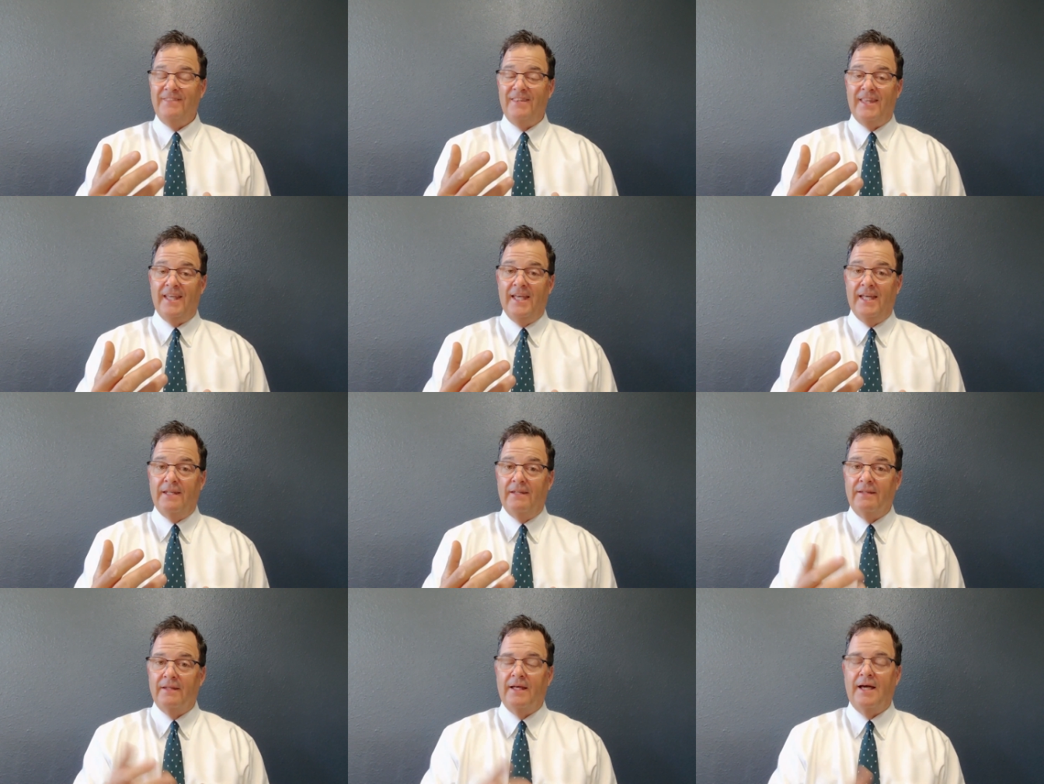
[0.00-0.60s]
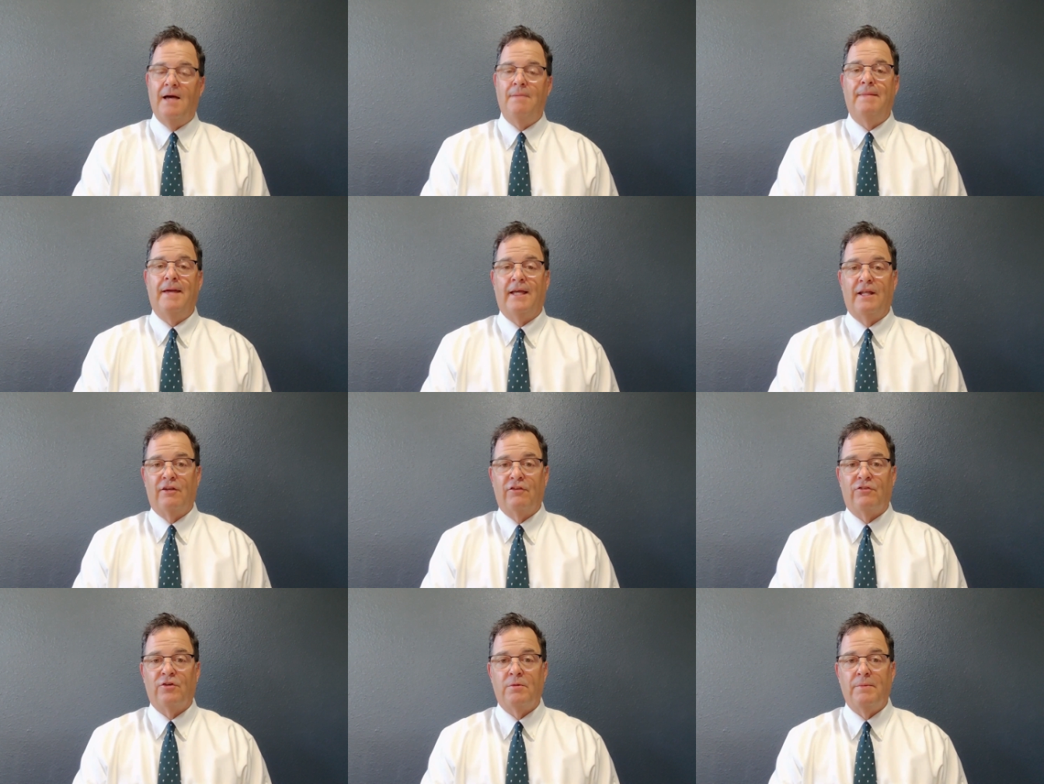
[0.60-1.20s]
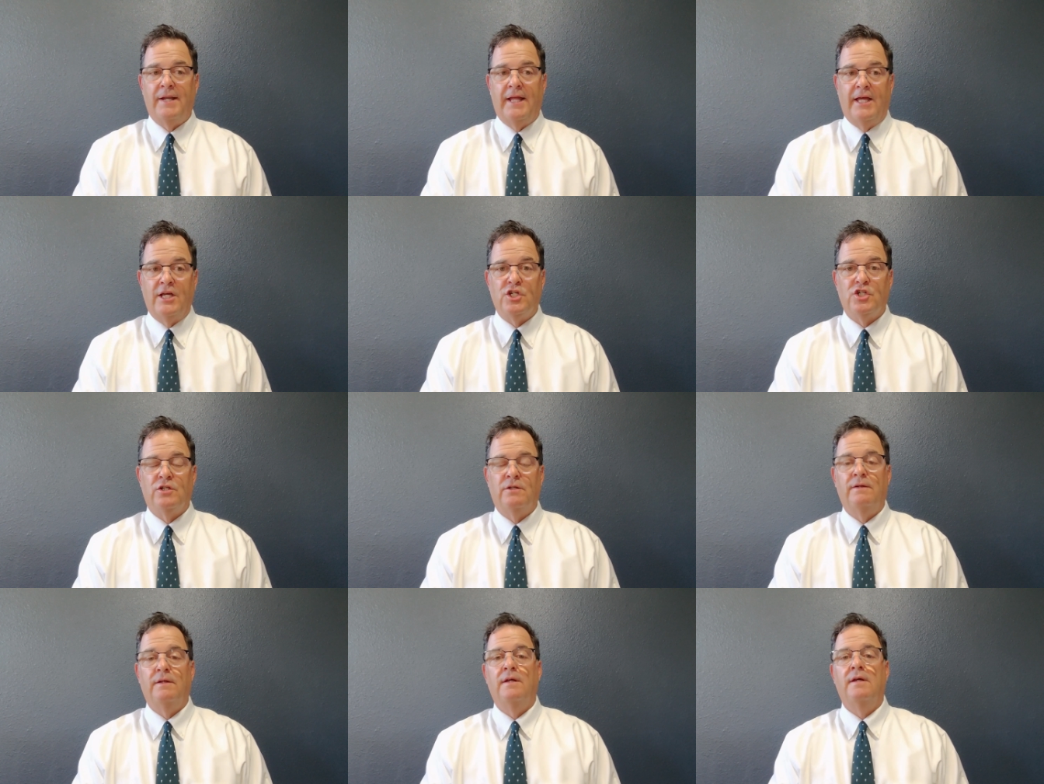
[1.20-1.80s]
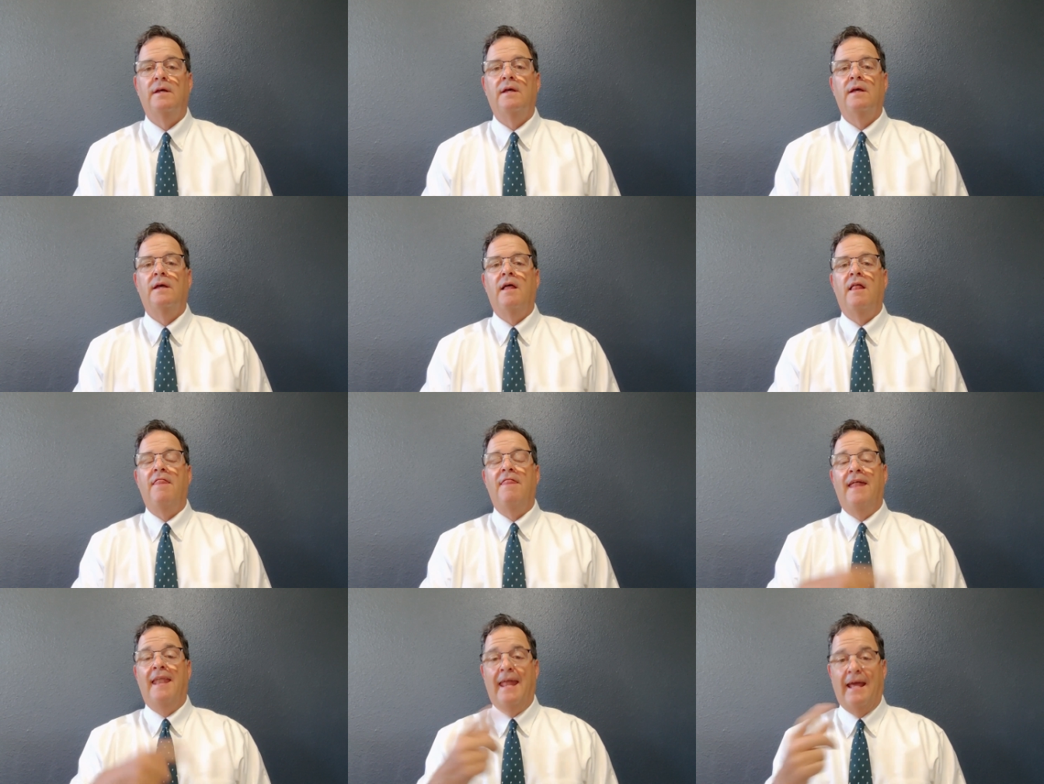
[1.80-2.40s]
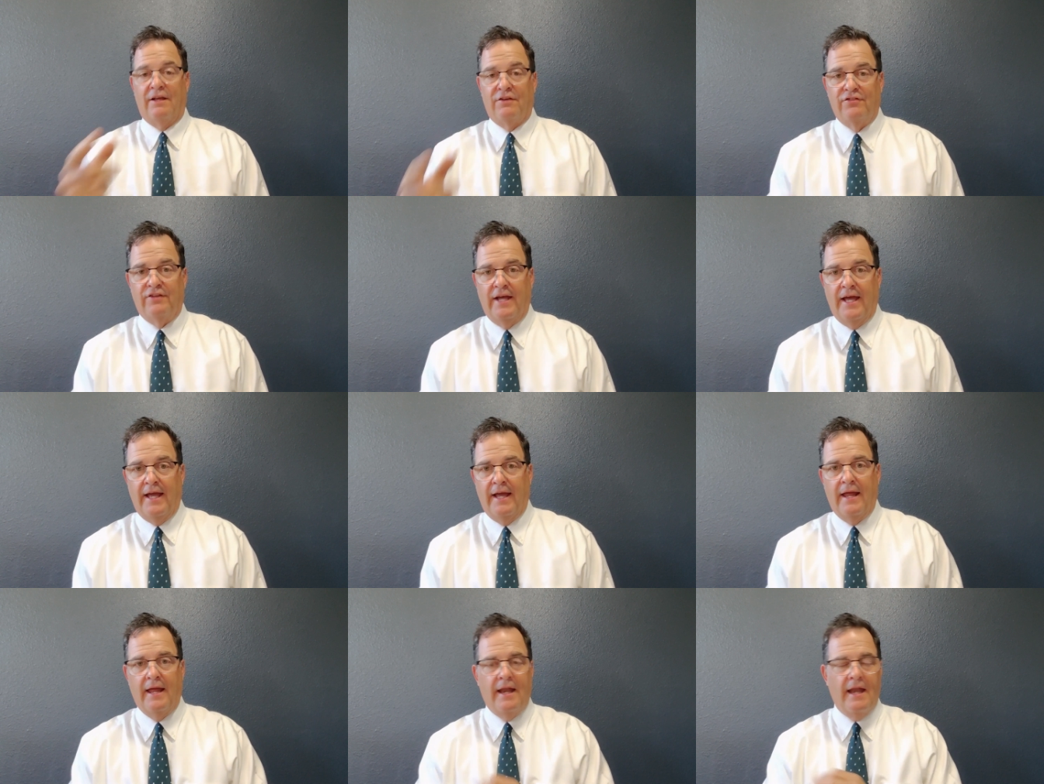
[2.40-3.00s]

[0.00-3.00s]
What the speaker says: Then I make a determination the next day.